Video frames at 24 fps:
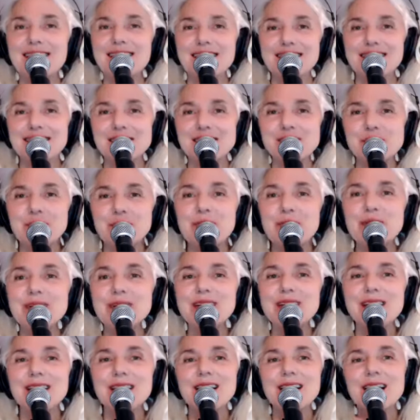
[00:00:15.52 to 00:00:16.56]
This
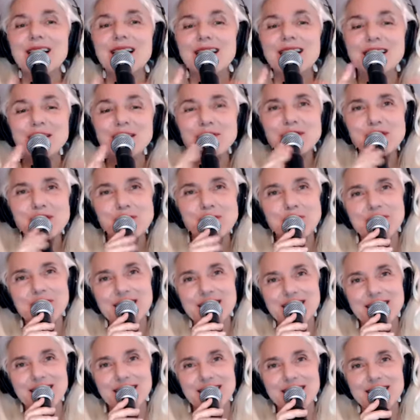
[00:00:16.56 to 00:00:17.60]
morning I am
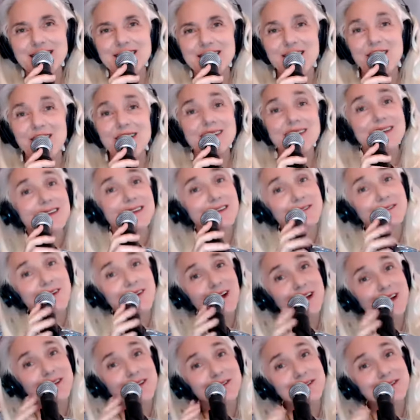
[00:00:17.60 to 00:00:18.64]
speaking on the
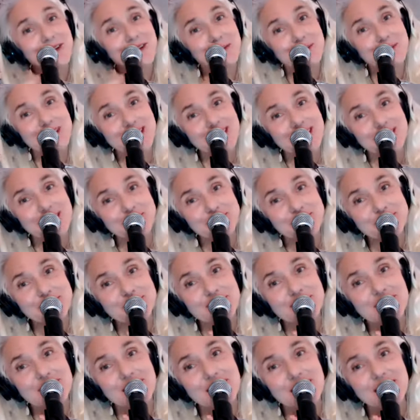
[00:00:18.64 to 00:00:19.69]
Divine Feminine,
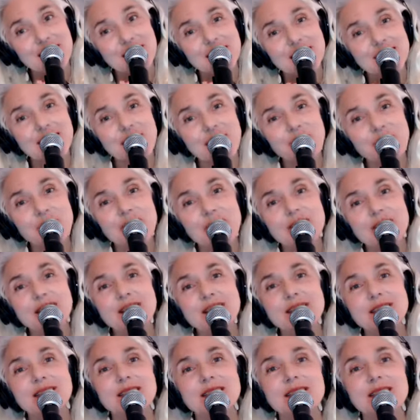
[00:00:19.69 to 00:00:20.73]
and I
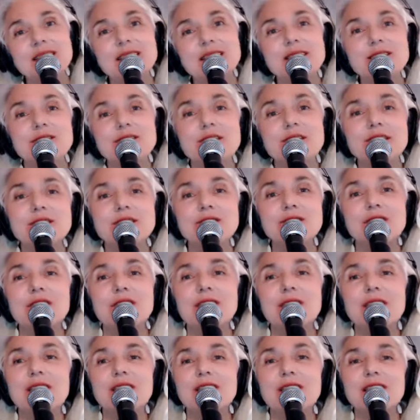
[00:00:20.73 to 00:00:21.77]
wanted to give a
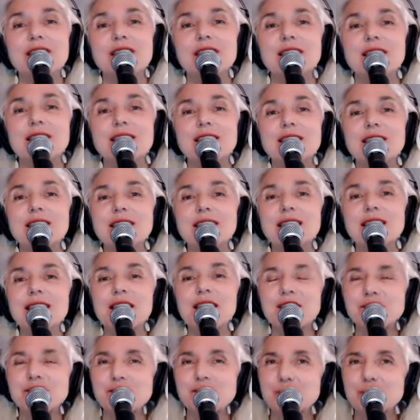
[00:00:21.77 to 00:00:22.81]
talk
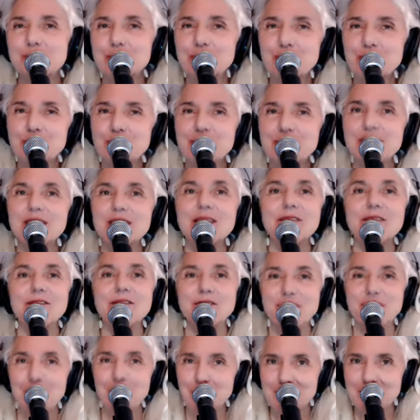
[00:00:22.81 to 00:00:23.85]
exploring the
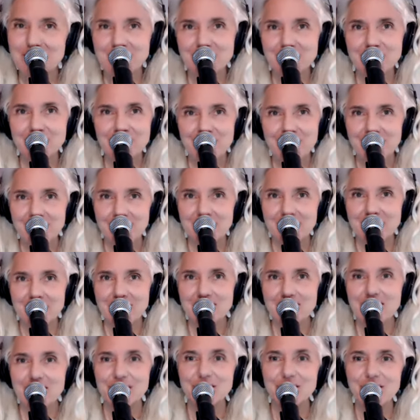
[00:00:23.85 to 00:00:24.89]
feminine
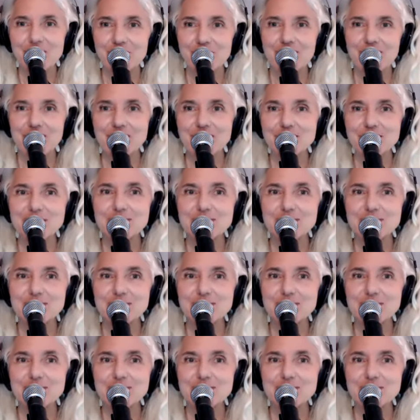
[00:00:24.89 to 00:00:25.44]
face of God